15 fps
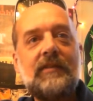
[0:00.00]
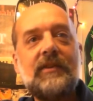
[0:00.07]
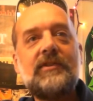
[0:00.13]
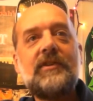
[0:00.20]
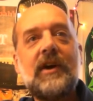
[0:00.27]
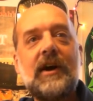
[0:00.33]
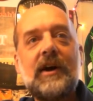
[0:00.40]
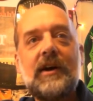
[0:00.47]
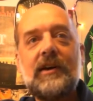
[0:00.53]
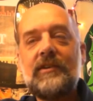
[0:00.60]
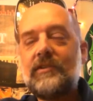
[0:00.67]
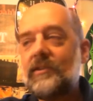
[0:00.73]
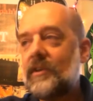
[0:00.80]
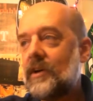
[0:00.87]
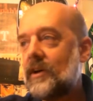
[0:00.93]

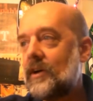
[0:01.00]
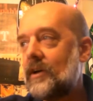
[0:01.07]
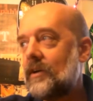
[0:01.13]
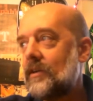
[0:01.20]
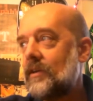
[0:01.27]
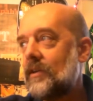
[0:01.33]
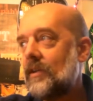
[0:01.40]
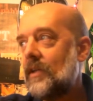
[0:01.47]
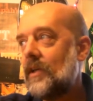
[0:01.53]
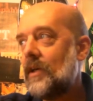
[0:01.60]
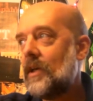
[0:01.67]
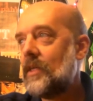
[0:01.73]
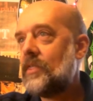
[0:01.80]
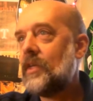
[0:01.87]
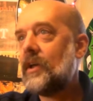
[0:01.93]
guys.
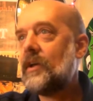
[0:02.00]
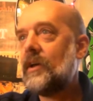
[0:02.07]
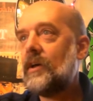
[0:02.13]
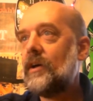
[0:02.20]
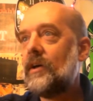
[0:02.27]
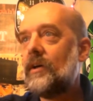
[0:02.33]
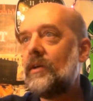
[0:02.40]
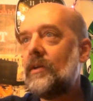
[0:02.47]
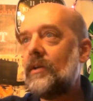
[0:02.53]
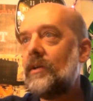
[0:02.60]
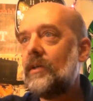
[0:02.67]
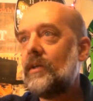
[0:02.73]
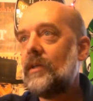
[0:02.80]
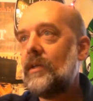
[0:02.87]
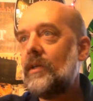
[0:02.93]
I think
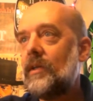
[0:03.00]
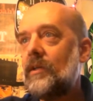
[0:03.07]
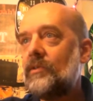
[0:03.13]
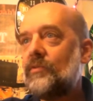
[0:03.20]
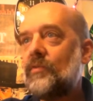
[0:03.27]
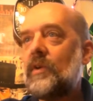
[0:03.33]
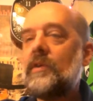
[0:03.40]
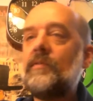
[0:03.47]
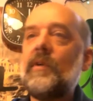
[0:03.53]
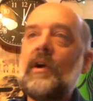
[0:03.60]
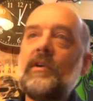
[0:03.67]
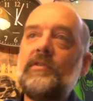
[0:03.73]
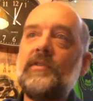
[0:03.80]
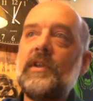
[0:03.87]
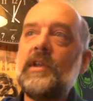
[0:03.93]
it's a friend of
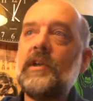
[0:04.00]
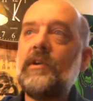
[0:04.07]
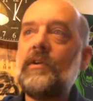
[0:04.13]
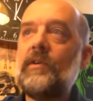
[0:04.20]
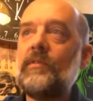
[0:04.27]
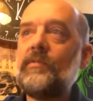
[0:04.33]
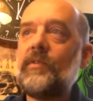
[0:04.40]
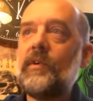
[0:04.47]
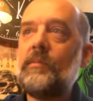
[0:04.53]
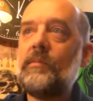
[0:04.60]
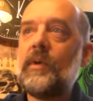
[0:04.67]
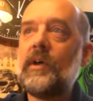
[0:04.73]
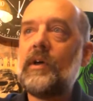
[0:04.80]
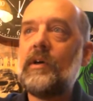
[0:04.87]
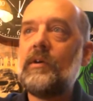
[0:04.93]
ours, Neil
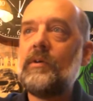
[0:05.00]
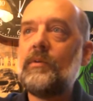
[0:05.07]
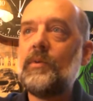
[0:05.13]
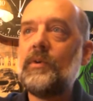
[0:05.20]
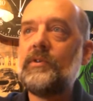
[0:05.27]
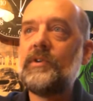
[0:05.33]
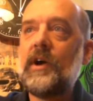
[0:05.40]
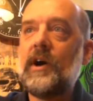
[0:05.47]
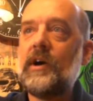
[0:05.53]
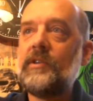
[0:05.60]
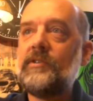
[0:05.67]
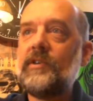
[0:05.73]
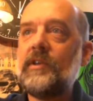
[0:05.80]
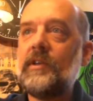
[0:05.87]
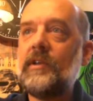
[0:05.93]
from
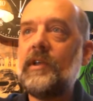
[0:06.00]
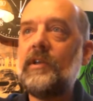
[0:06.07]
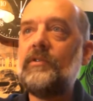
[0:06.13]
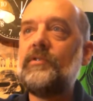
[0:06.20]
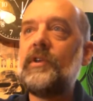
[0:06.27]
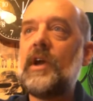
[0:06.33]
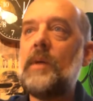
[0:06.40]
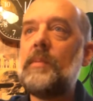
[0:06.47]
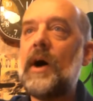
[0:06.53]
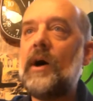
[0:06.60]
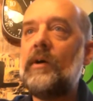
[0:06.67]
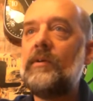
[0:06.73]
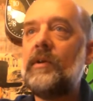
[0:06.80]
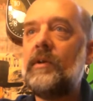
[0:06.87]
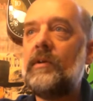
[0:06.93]
Wisconsin. He used to come
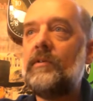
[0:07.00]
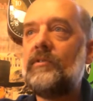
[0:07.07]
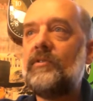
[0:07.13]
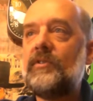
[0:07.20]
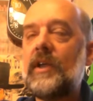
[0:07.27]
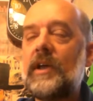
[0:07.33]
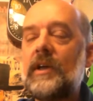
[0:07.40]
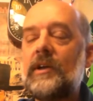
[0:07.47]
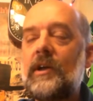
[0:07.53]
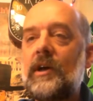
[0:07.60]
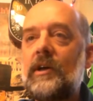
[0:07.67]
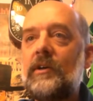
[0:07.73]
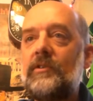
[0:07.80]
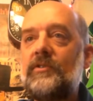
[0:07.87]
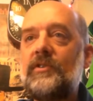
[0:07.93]
out and stay
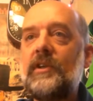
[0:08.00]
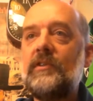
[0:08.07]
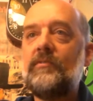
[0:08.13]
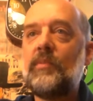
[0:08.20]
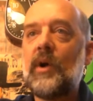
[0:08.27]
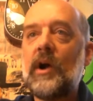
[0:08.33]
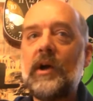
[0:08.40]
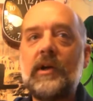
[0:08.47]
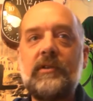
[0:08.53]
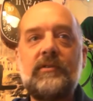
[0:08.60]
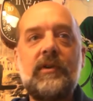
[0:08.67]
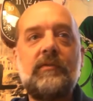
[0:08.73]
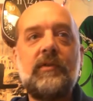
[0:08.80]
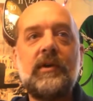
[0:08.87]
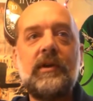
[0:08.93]
at Steve Bryant's
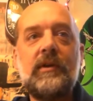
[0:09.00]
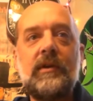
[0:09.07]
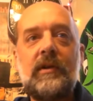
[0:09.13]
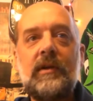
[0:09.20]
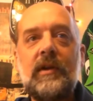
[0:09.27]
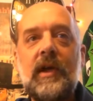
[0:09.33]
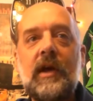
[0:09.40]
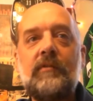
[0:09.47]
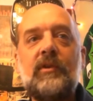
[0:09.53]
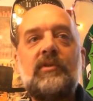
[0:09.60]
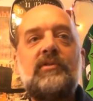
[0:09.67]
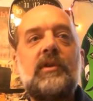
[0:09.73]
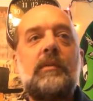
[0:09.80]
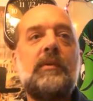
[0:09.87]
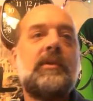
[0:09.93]
every
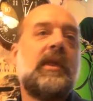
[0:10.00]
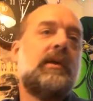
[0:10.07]
summer.